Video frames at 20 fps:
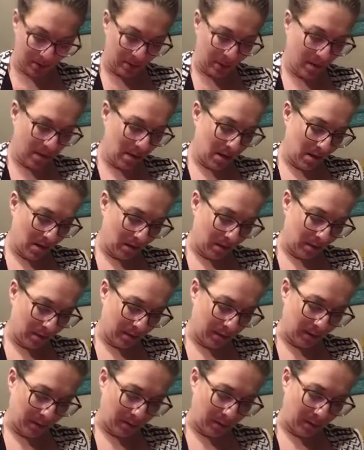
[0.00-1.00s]
We look at
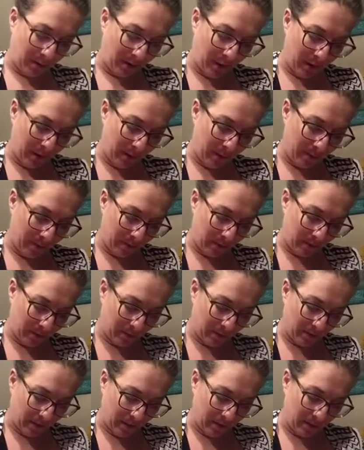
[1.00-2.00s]
5 and the
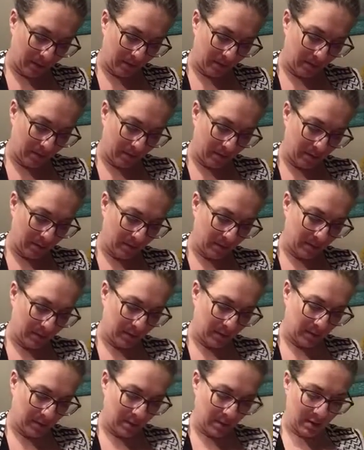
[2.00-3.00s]
value.
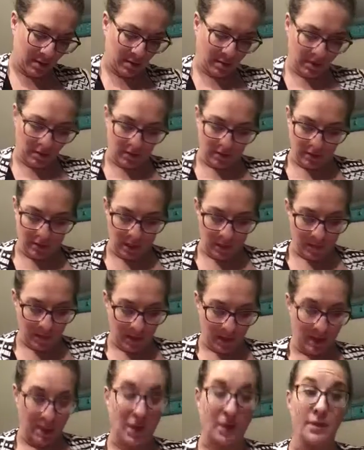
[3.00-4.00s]
Okay. Now,
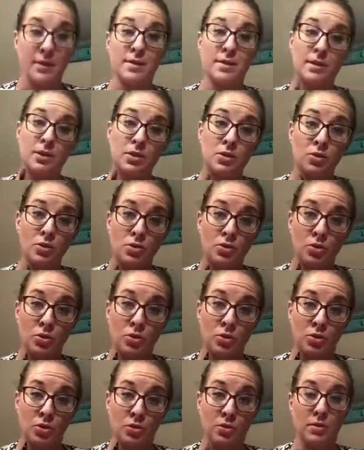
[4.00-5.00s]
is this true?
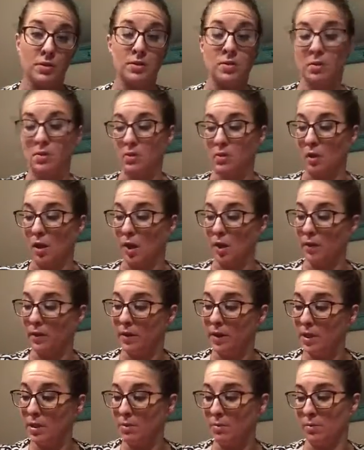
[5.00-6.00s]
So on this
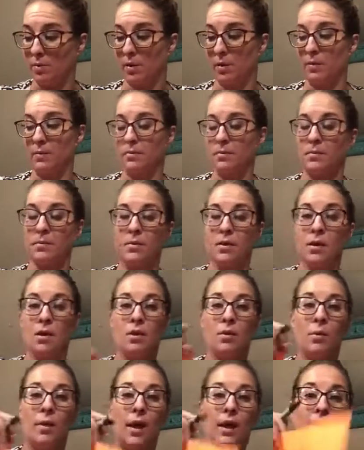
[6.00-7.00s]
one, we had to
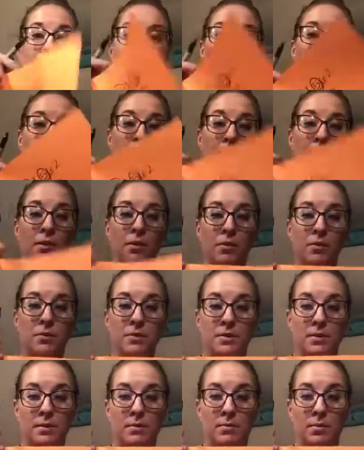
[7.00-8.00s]
put our own symbol
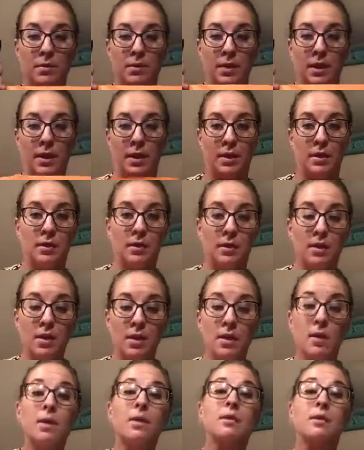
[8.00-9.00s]
in.
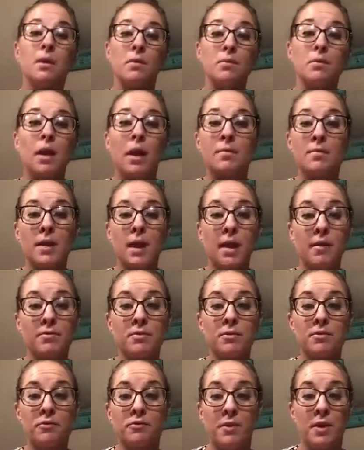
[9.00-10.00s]
Sometimes they have to
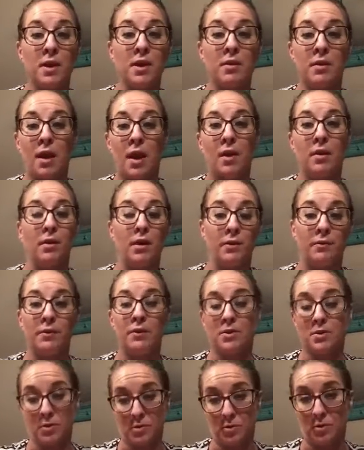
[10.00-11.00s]
figure out if it's true
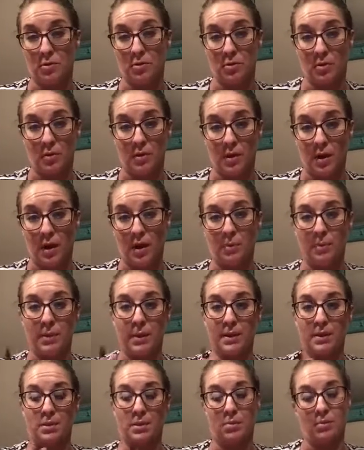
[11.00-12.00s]
or not based on their
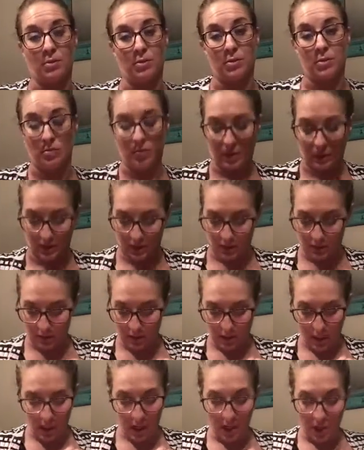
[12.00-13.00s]
choices.
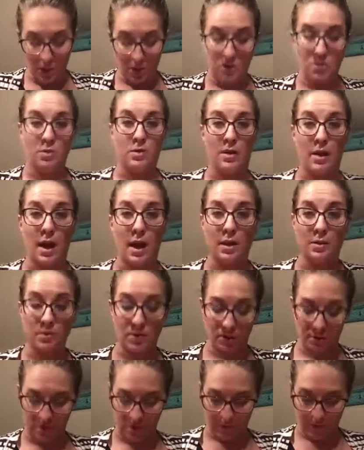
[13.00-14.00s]
So then ask yourself,
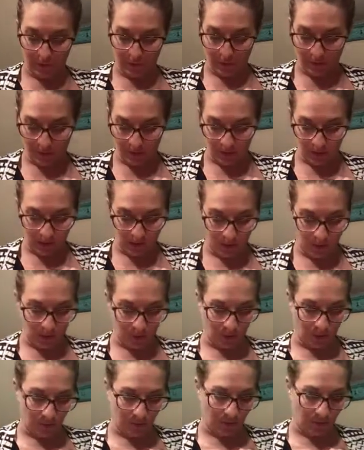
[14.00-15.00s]
is 600
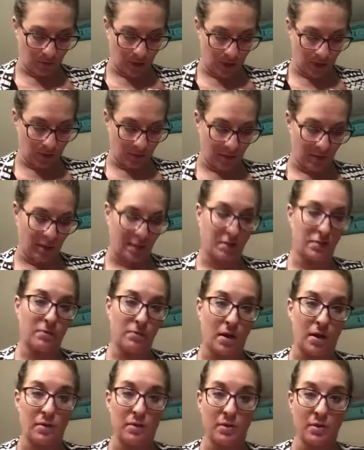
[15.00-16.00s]
greater than
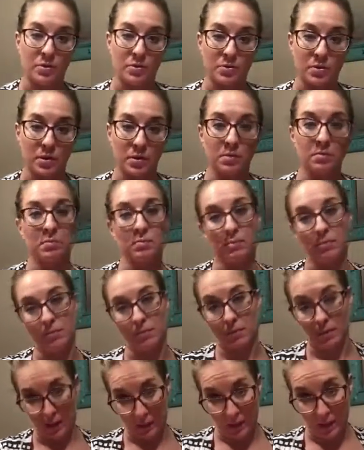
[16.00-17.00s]
500? It
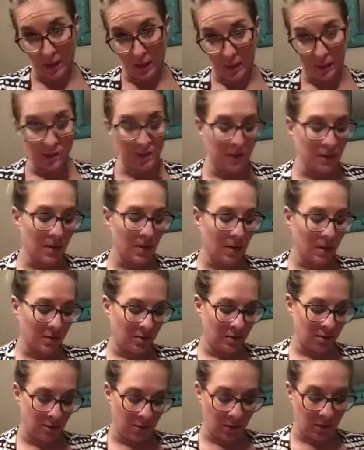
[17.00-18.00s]
is. So
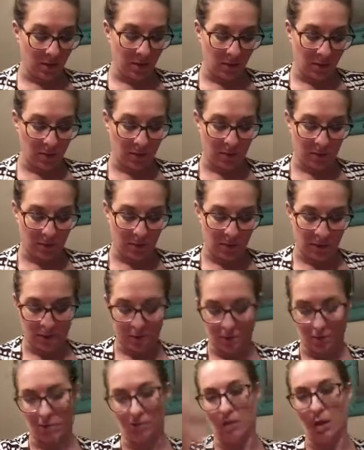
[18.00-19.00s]
then this one is correct.